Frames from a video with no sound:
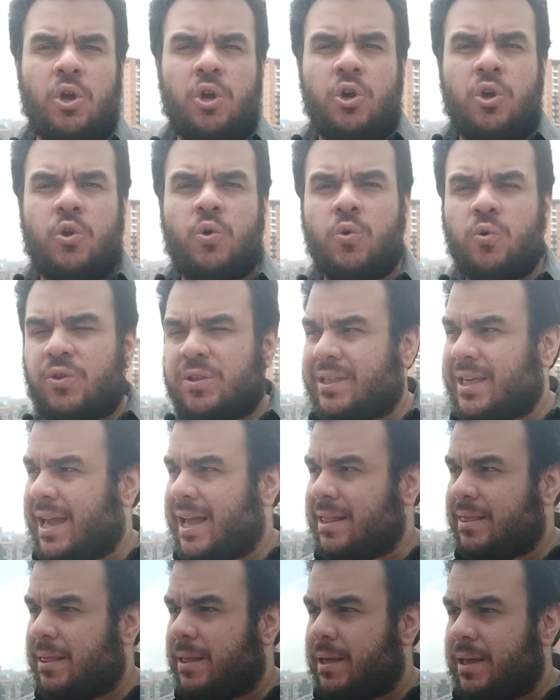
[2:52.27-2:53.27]
who
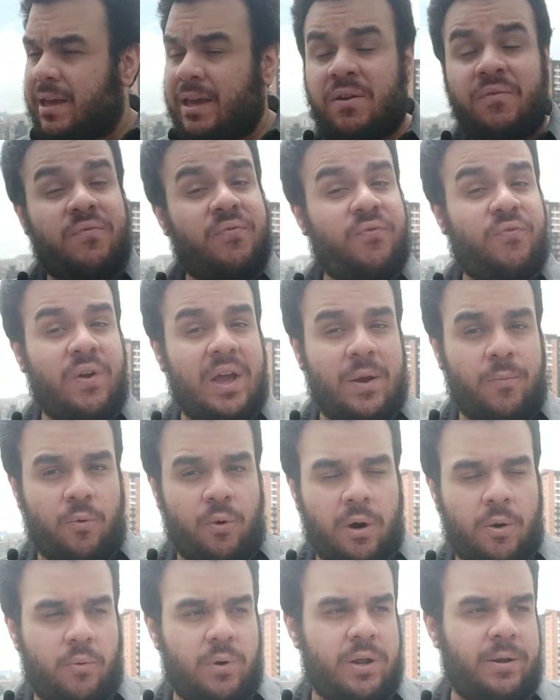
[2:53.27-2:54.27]
said in
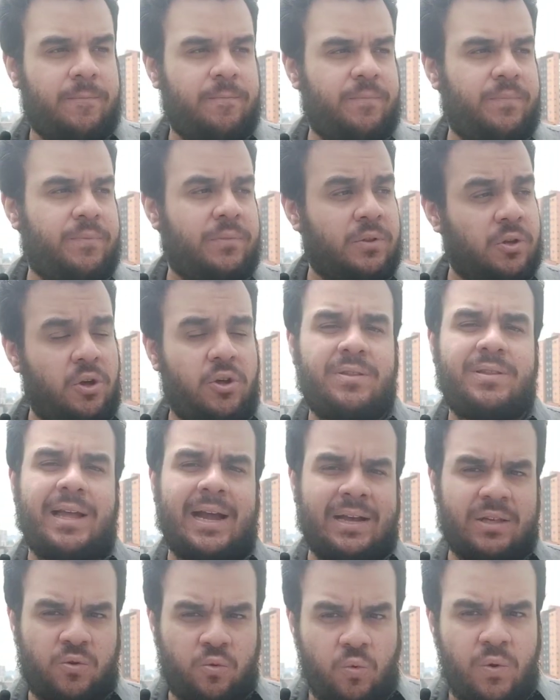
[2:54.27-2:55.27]
February, just
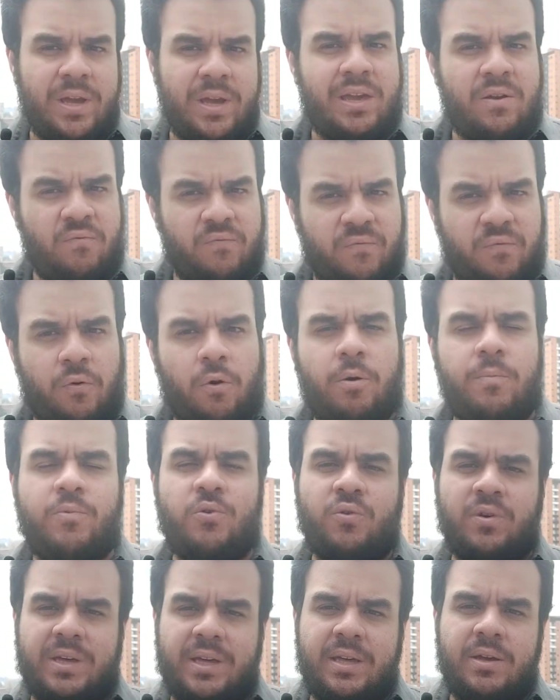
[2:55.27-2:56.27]
as we inform
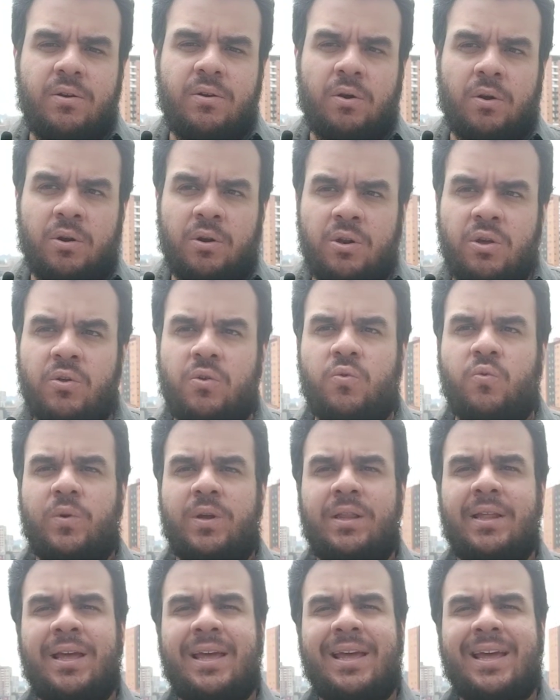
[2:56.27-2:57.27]
you here on
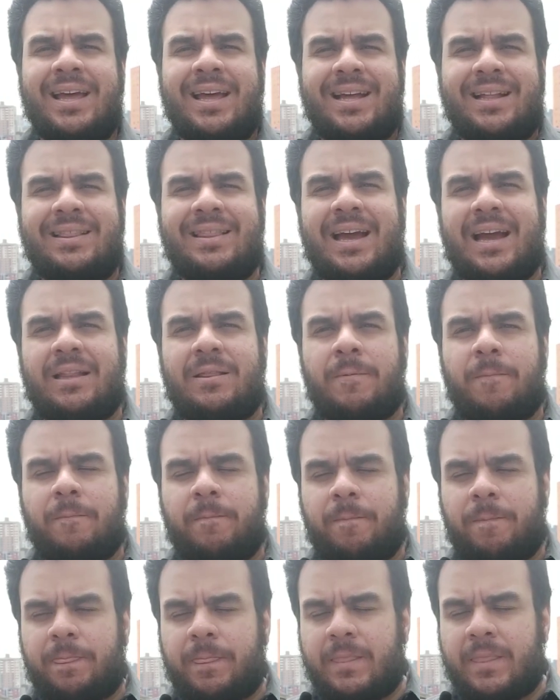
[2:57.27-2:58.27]
Newsweek, that
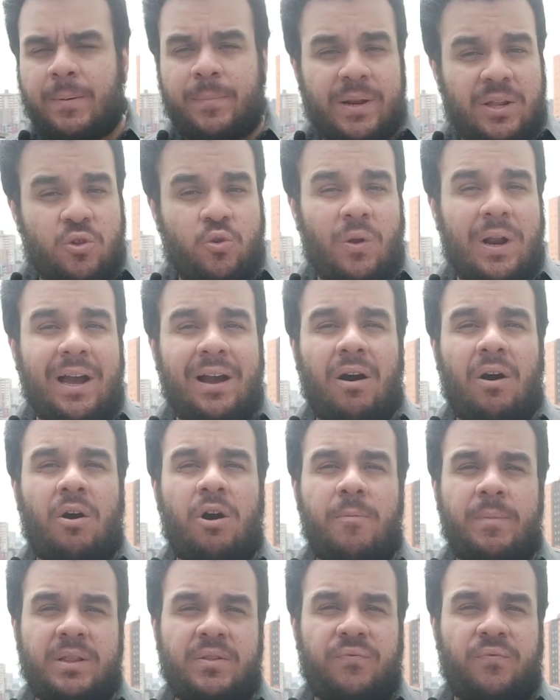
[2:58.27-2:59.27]
the Venezuelan
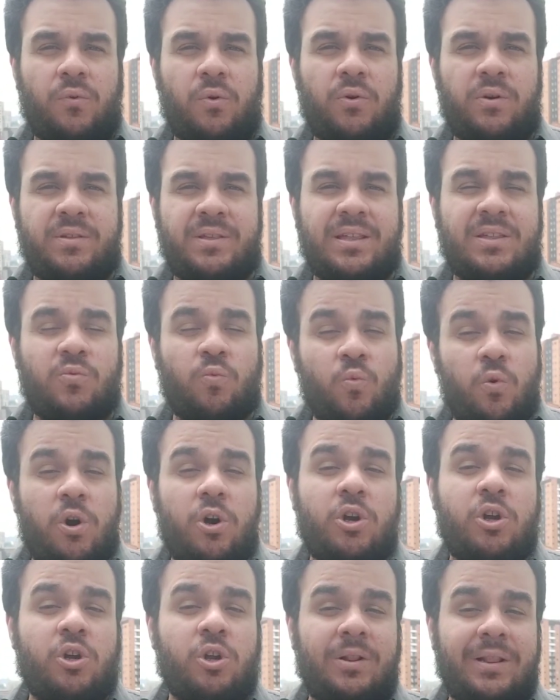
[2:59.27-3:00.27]
armed forces
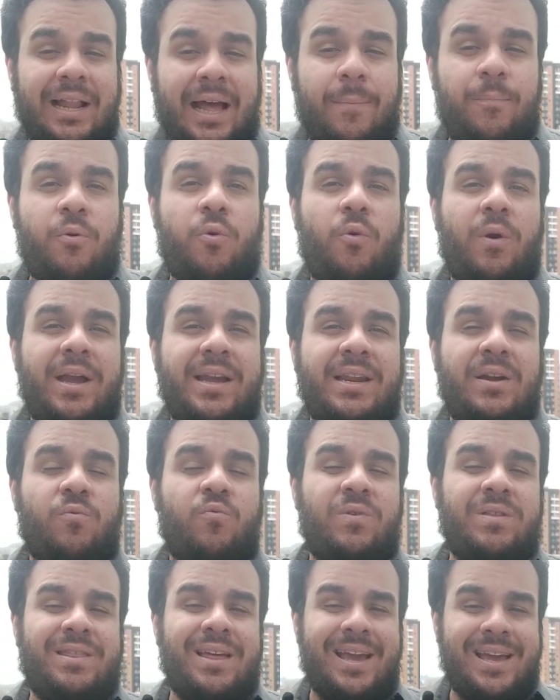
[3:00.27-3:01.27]
were collaborating
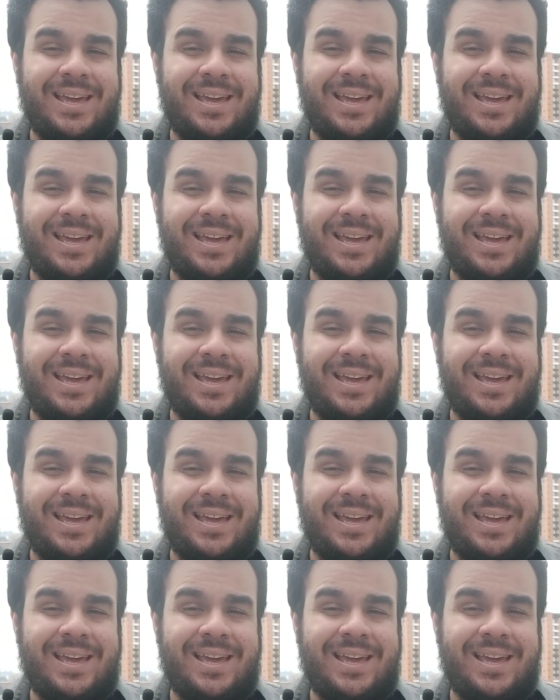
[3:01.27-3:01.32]
with the